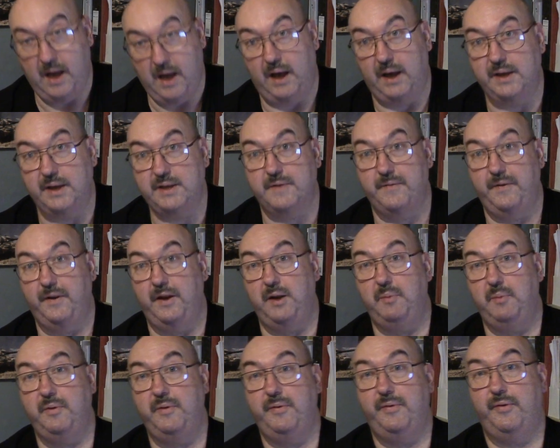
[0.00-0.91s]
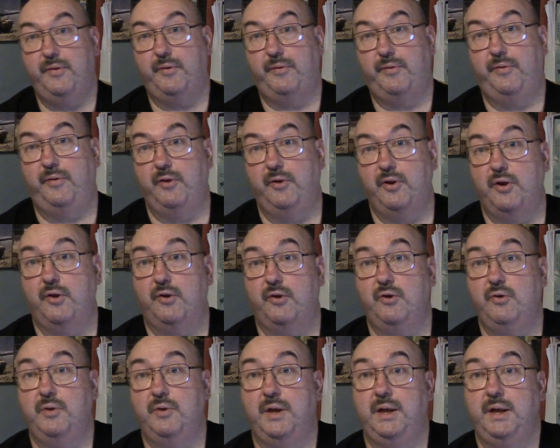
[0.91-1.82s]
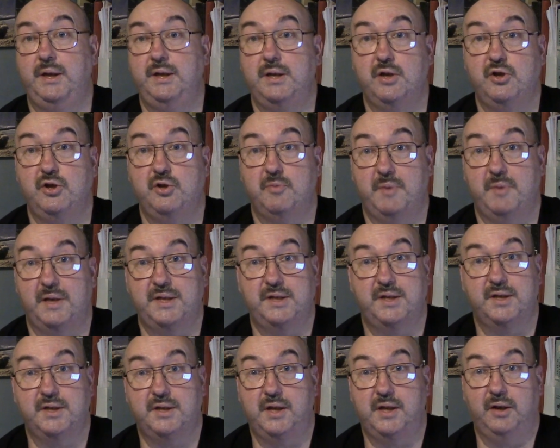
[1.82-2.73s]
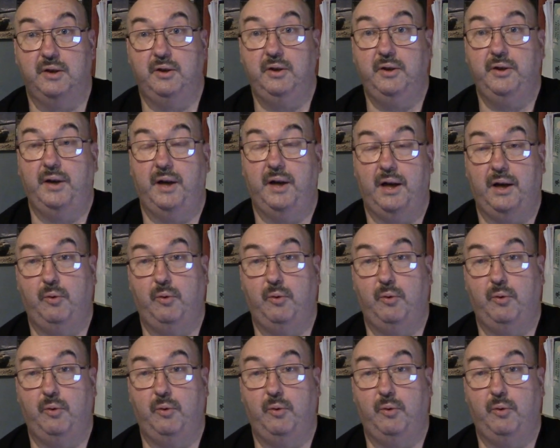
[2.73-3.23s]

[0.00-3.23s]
It's available through the Dungeon Masters Guild